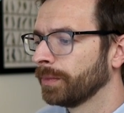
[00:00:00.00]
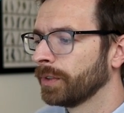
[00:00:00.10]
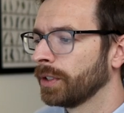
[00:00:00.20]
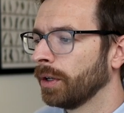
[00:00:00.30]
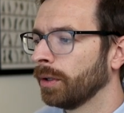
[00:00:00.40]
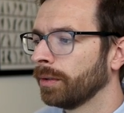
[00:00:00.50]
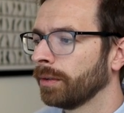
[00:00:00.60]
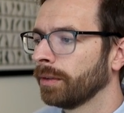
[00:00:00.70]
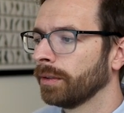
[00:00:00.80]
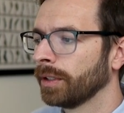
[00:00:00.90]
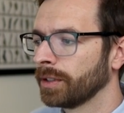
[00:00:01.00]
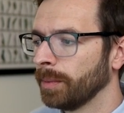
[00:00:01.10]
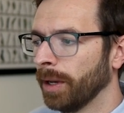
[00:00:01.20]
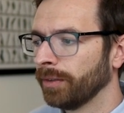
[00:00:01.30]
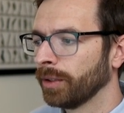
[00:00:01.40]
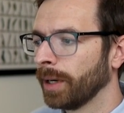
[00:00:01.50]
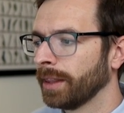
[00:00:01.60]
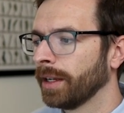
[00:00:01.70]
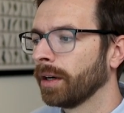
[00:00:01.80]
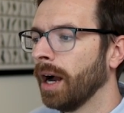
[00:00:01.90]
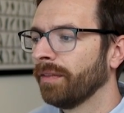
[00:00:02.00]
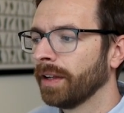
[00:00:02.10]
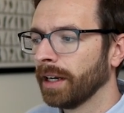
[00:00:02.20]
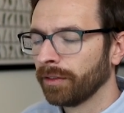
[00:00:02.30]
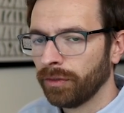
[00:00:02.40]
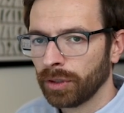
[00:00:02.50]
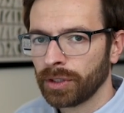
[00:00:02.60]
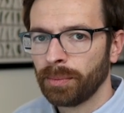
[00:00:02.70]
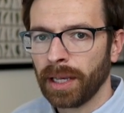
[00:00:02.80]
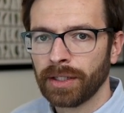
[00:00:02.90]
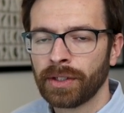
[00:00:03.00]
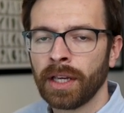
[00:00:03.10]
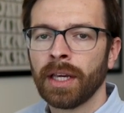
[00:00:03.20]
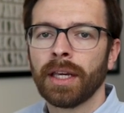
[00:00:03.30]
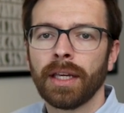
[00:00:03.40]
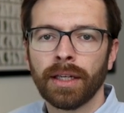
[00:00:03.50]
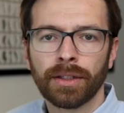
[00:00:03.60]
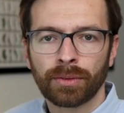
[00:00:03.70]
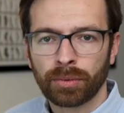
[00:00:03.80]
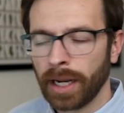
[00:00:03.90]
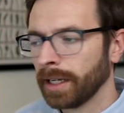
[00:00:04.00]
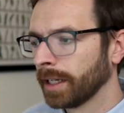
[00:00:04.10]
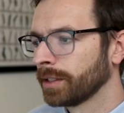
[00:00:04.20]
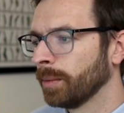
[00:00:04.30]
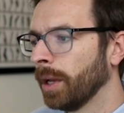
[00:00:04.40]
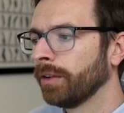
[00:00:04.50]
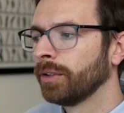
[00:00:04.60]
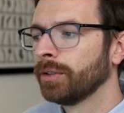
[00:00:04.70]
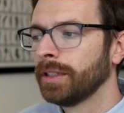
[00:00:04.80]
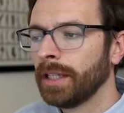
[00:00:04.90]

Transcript: So you can see Bellevue right there. Offutt Air Force Base is right next to Bellevue.